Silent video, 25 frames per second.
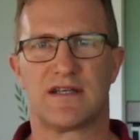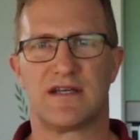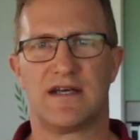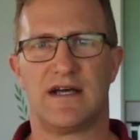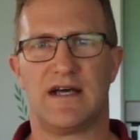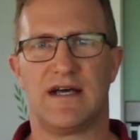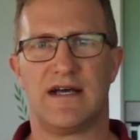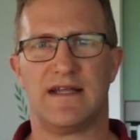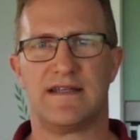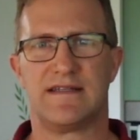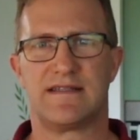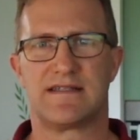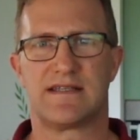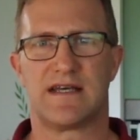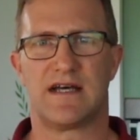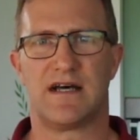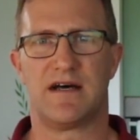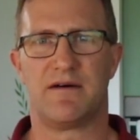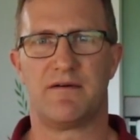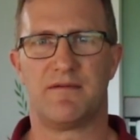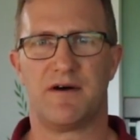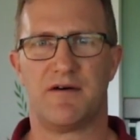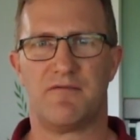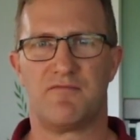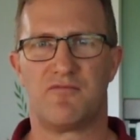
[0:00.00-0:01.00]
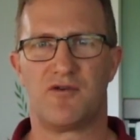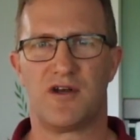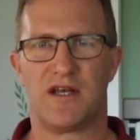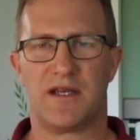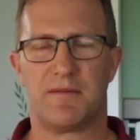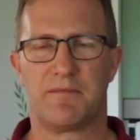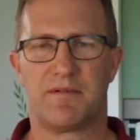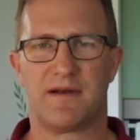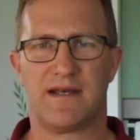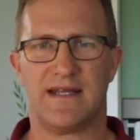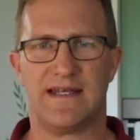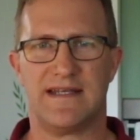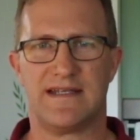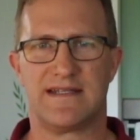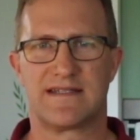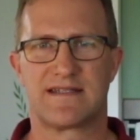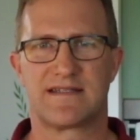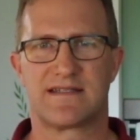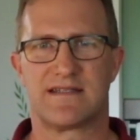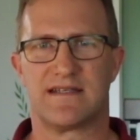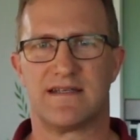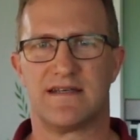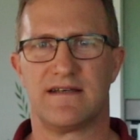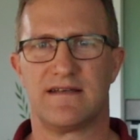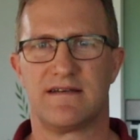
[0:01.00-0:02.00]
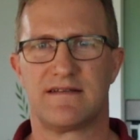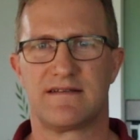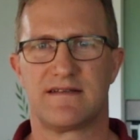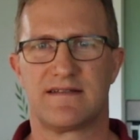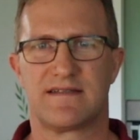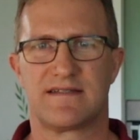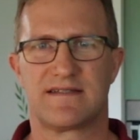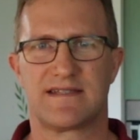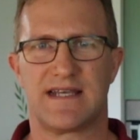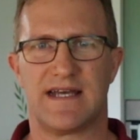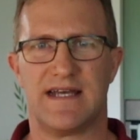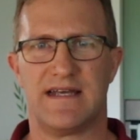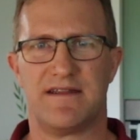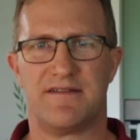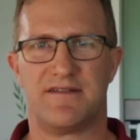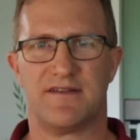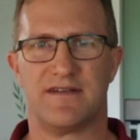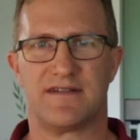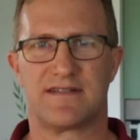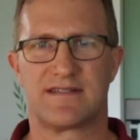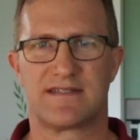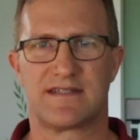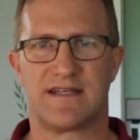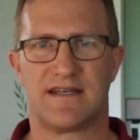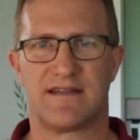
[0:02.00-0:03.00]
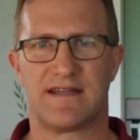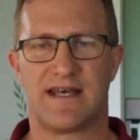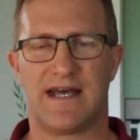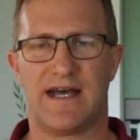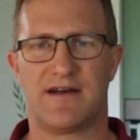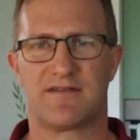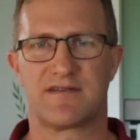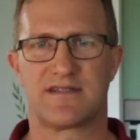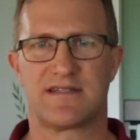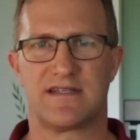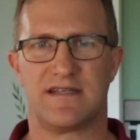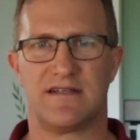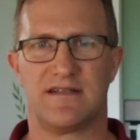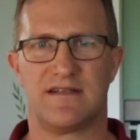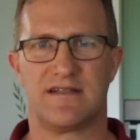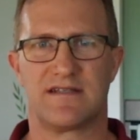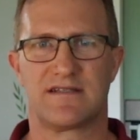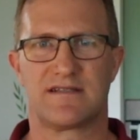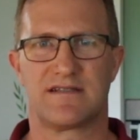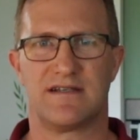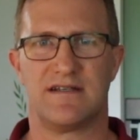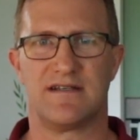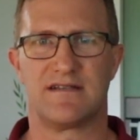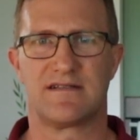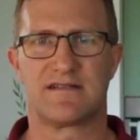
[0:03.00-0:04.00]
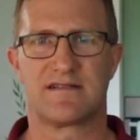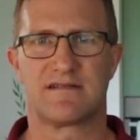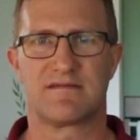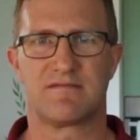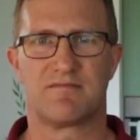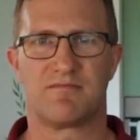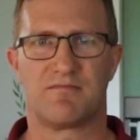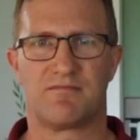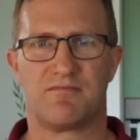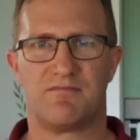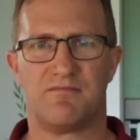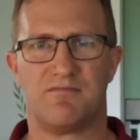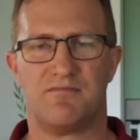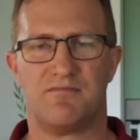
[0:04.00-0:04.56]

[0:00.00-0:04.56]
and I'm really pleased to say that the Halcyan has